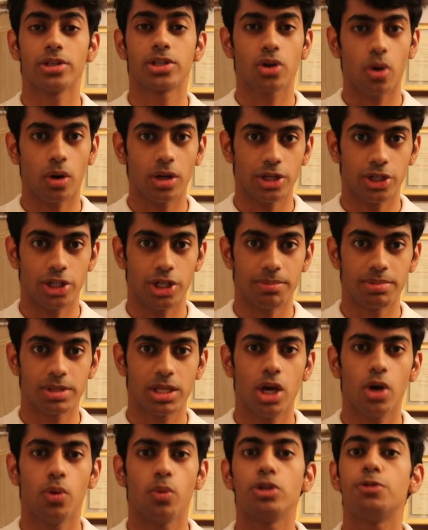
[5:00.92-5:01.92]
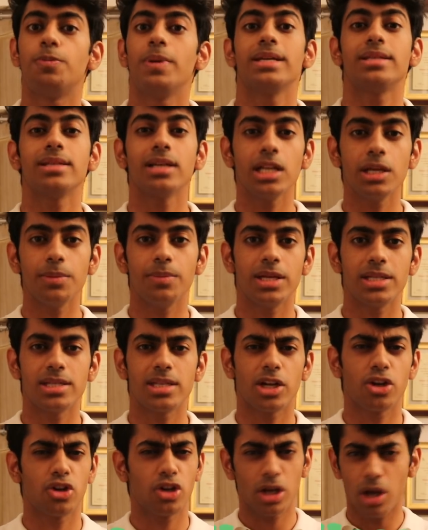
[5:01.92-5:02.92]
scholarships, which basically means
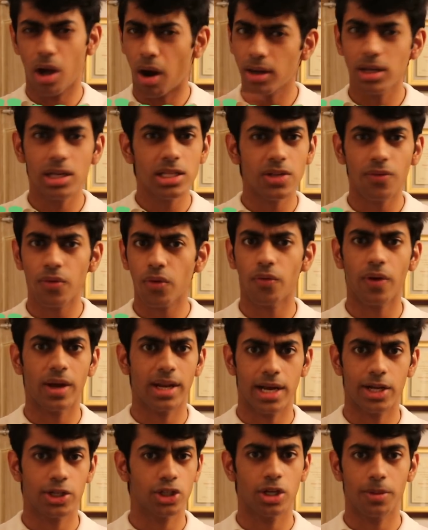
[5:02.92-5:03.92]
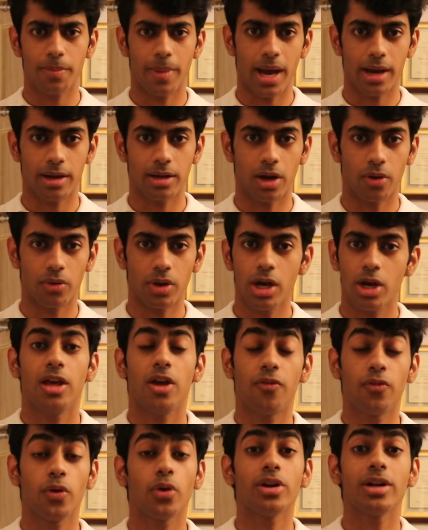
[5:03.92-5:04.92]
that regardless of your financial background,
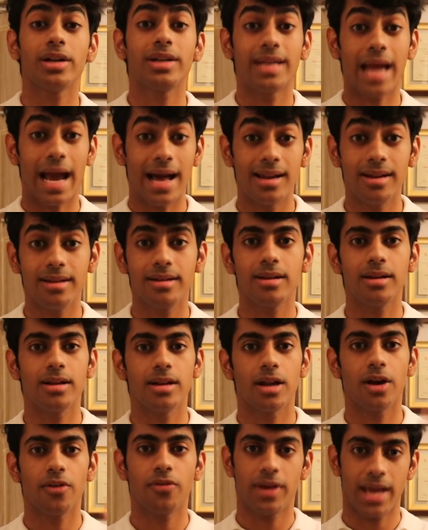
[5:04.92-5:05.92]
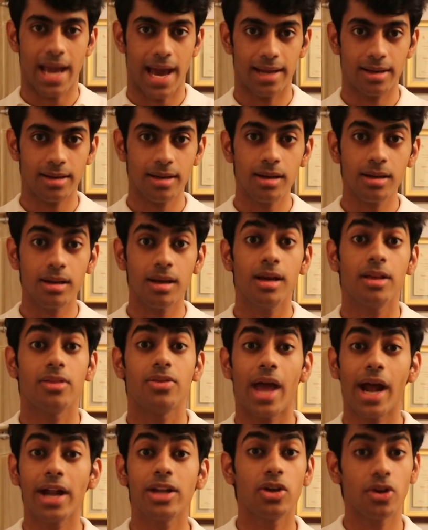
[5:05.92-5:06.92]
if you're a talented enough candidate,
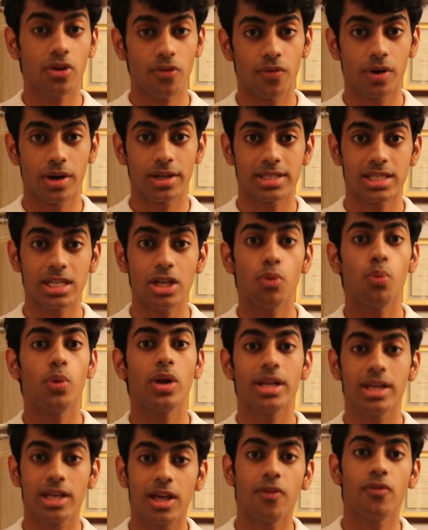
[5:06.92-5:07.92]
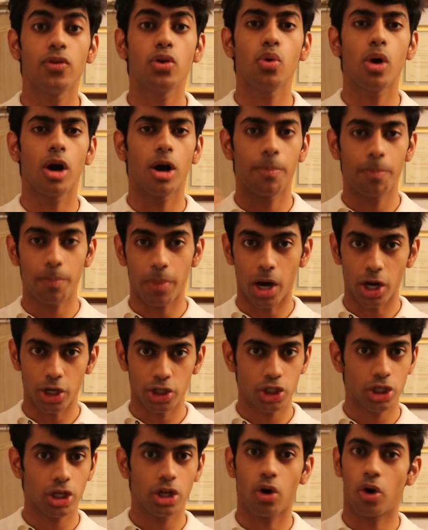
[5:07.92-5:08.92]
that university will give you a
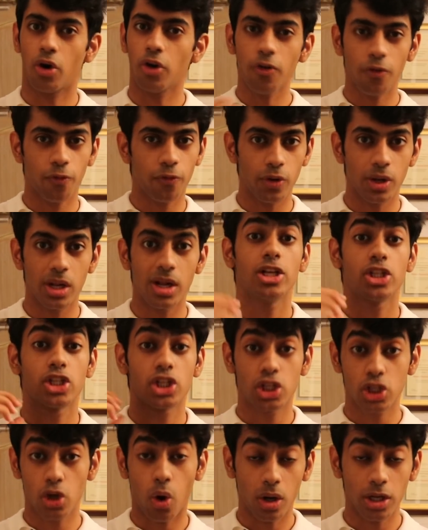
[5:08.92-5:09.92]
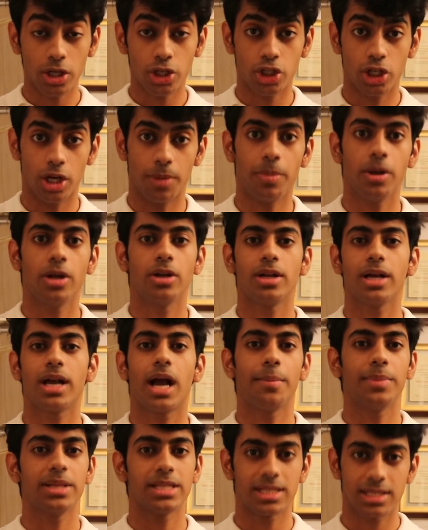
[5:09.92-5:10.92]
partial or a full scholarship to
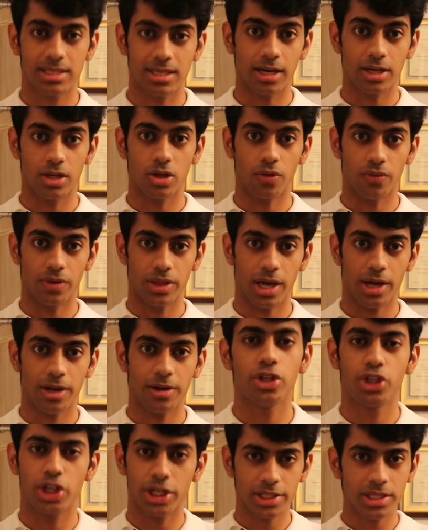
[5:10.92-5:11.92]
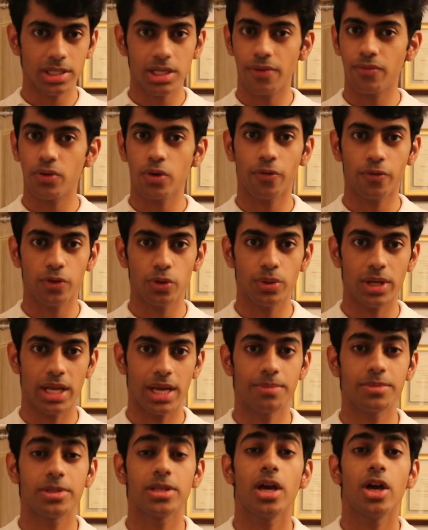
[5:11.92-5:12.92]
come and study over there. Just to give you a few
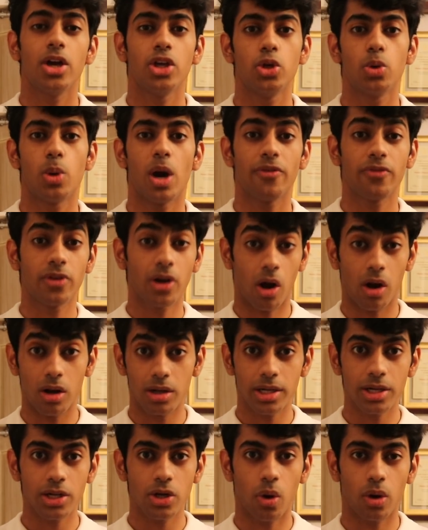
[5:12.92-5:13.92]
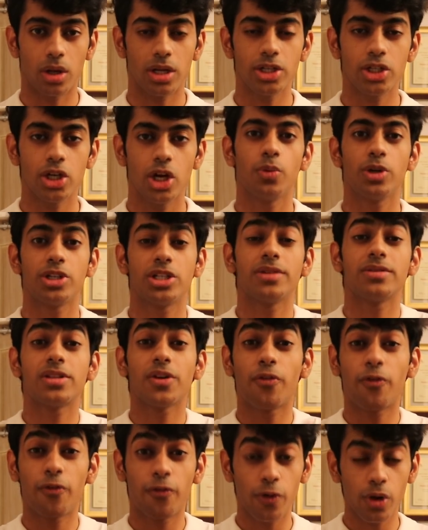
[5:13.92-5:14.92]
names, you have Carleton College, which gives
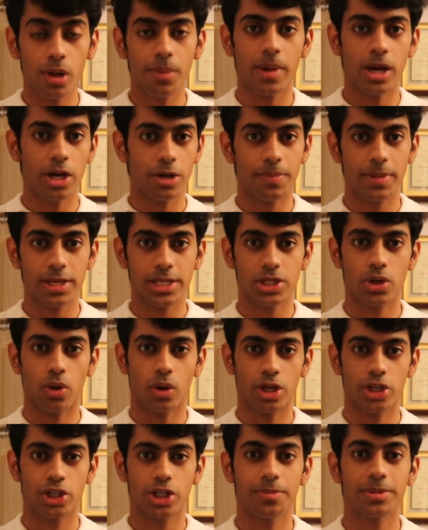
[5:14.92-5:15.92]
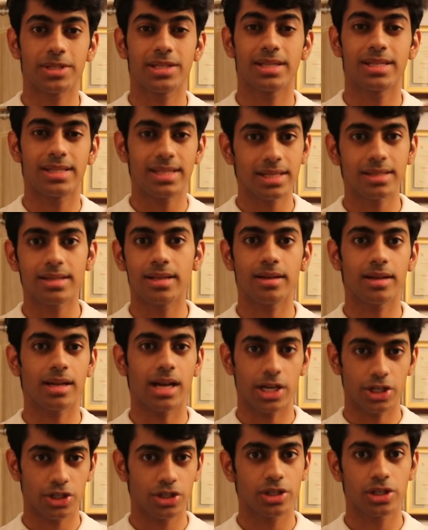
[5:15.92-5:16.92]
a full merit-based scholarships to 6
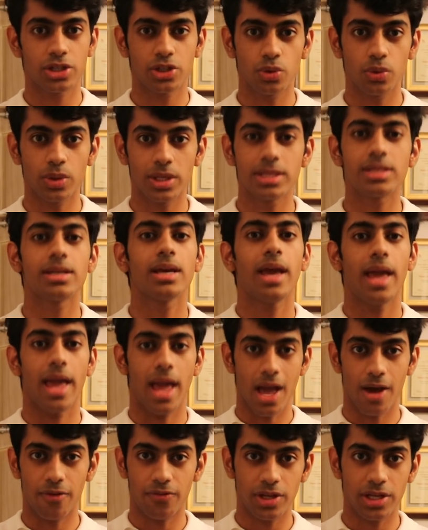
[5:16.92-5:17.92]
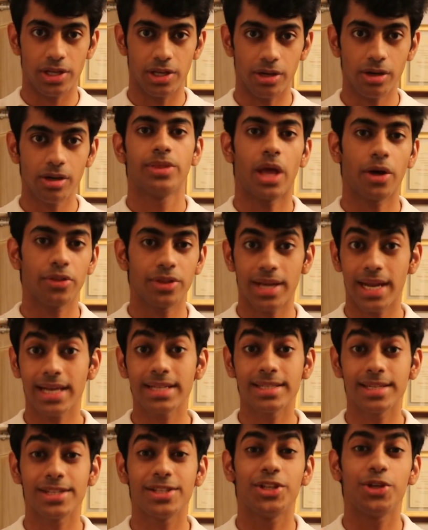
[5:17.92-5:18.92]
international students every year. Now the
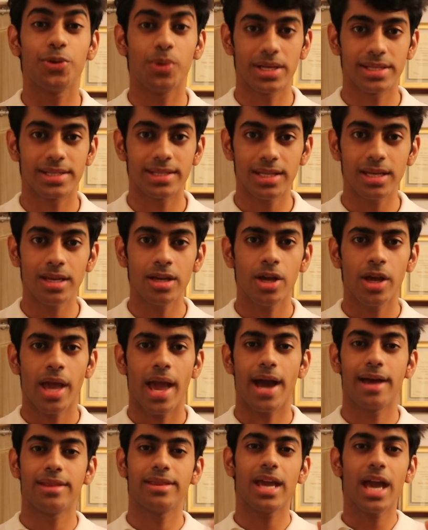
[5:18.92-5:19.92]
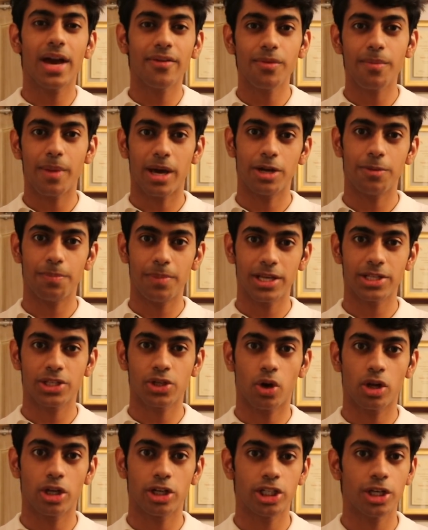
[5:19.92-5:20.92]
next is USC, and they have a merit-based
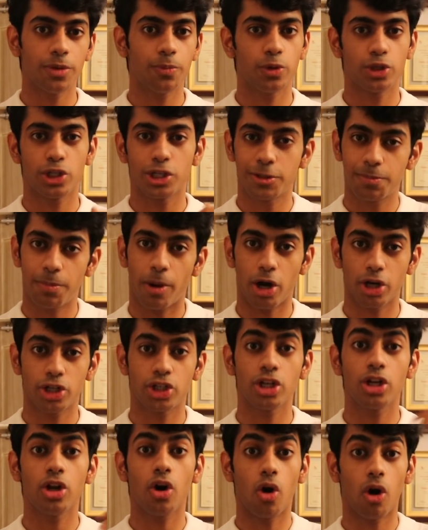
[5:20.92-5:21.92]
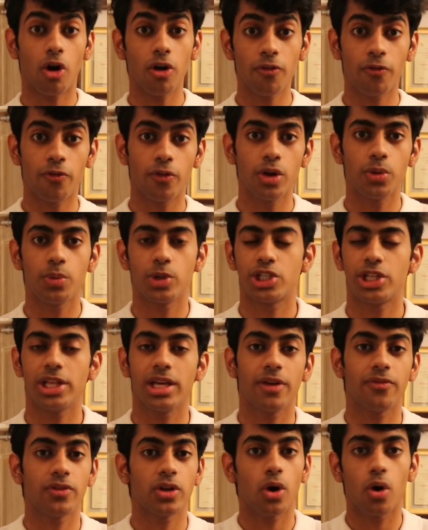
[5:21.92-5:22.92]
scholarship which is partial or full, which they
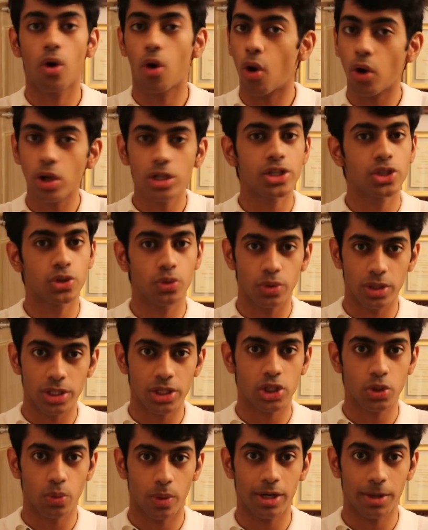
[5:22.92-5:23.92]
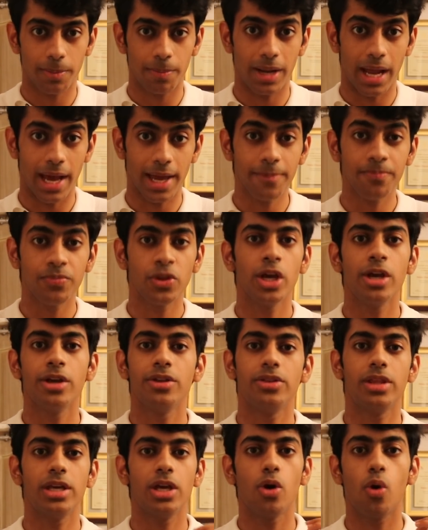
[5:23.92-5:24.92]
give to all students who are applying.
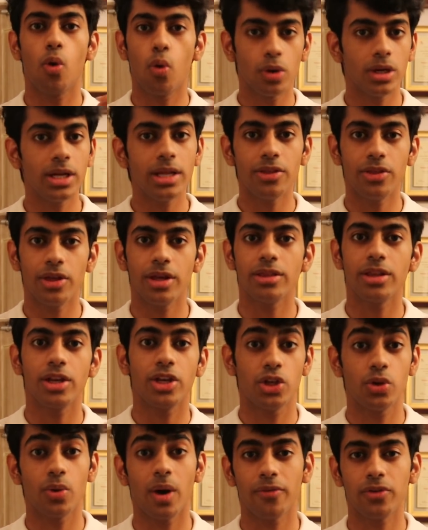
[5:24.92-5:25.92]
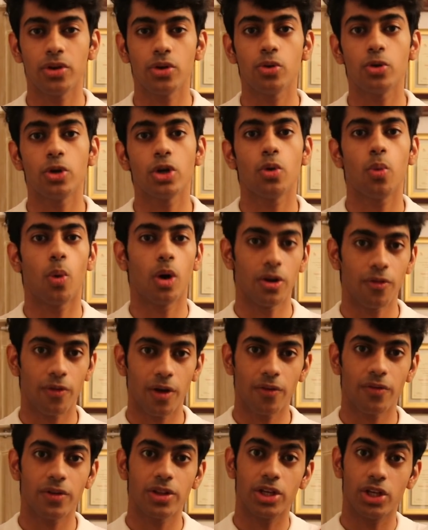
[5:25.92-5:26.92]
The only thing that you have to do to
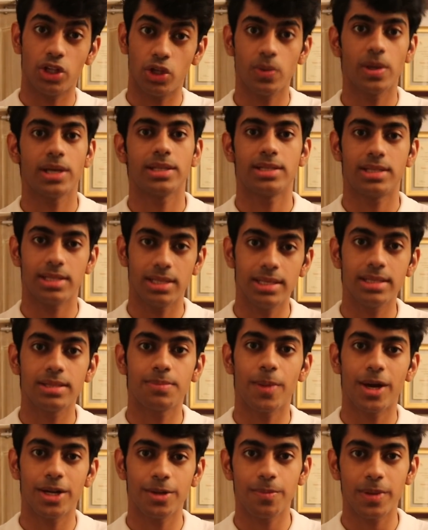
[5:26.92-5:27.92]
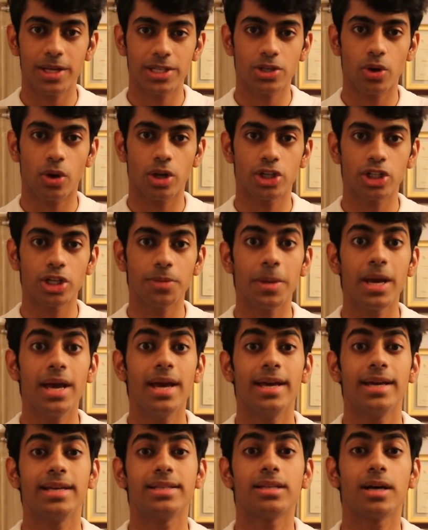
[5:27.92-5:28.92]
qualify for the USC's merit-based scholarship
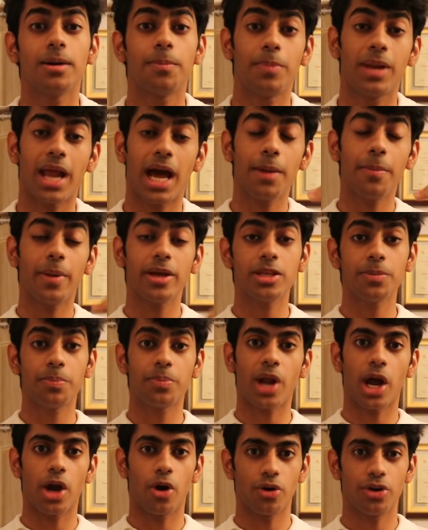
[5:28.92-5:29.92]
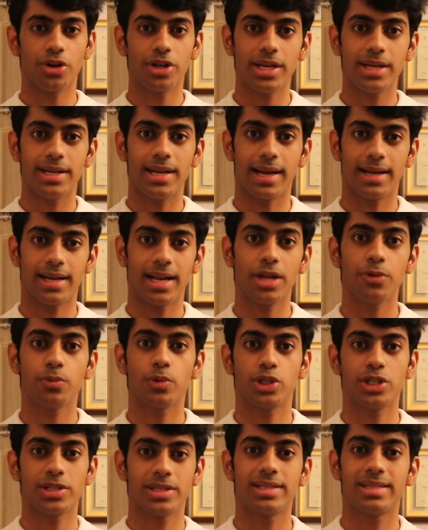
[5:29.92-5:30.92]
is apply by the priority deadline,
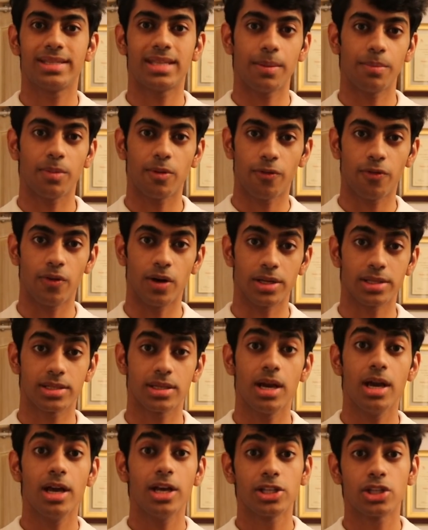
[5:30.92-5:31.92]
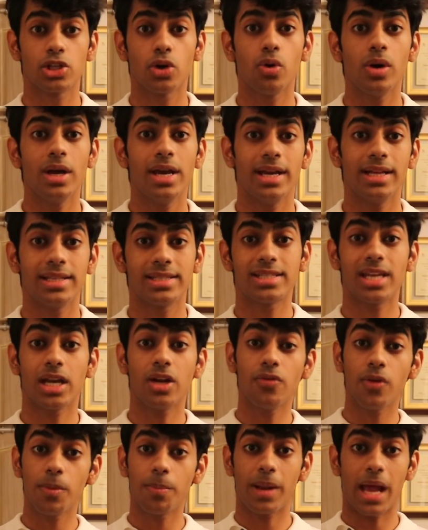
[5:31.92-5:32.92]
which is December 1st. So instead
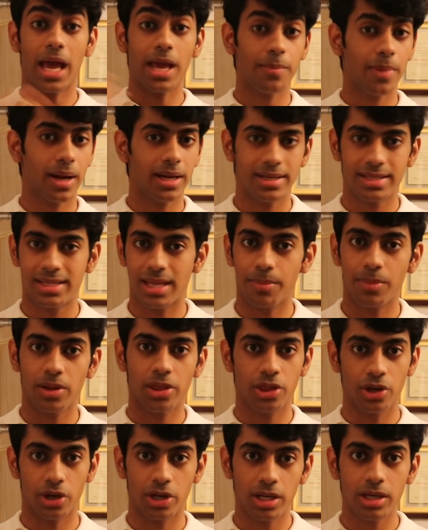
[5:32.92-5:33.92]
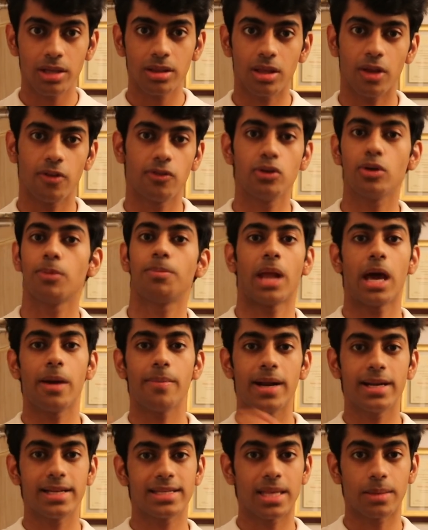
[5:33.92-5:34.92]
of applying by December 30th, if you apply
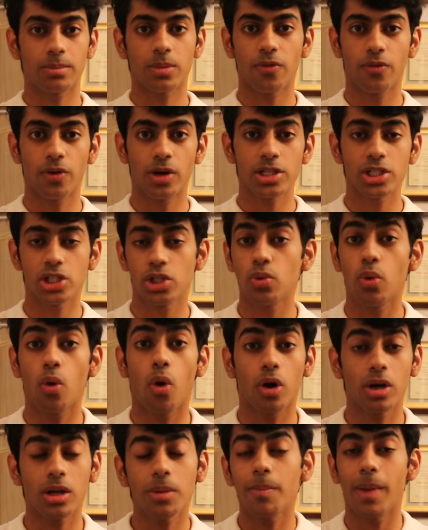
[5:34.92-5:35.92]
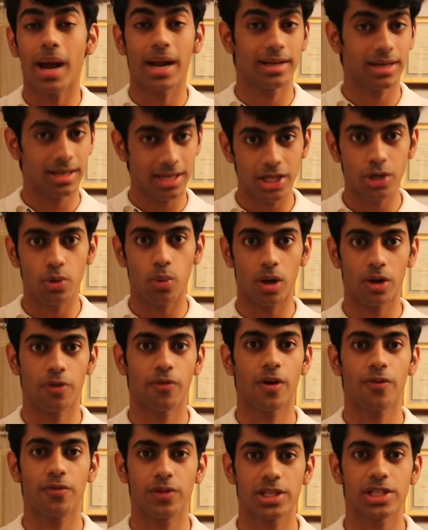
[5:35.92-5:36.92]
by December 1st, you automatically
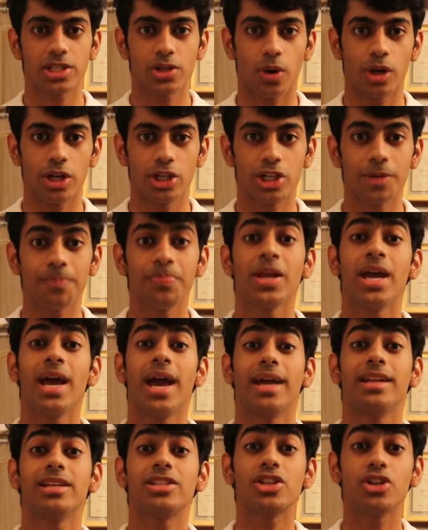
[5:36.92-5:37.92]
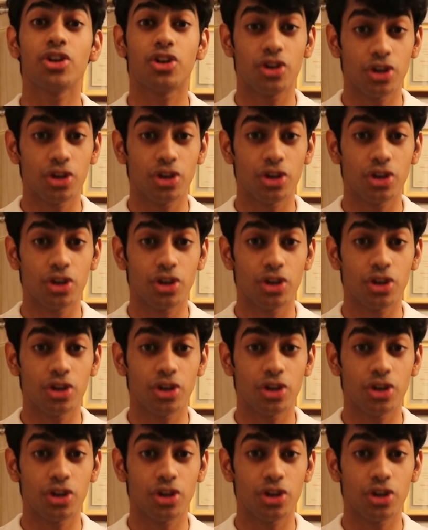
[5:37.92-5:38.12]
qualify for the scholarship, and it's a